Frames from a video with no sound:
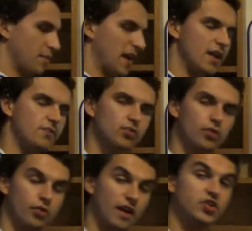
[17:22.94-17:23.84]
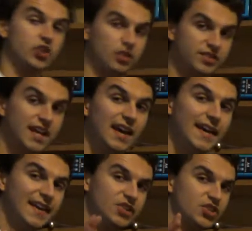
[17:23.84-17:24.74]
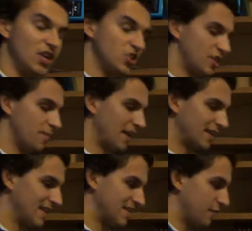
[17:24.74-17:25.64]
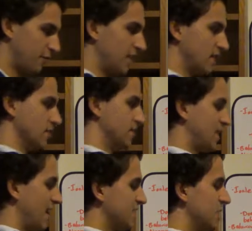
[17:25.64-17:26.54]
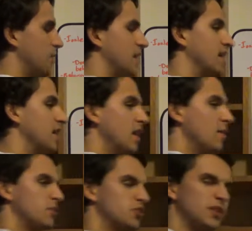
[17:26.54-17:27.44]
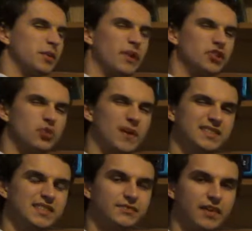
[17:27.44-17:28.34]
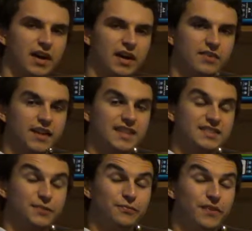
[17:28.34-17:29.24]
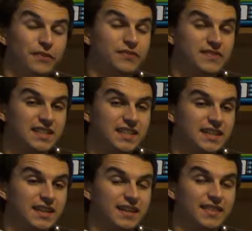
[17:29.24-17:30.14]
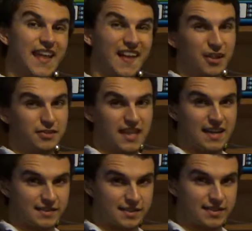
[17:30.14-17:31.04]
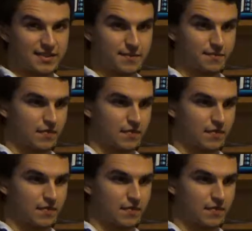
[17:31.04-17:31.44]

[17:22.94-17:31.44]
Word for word: the behavioural thresholds in changes in magnetic fields tend to be between about 25 to 50 nanoteslas.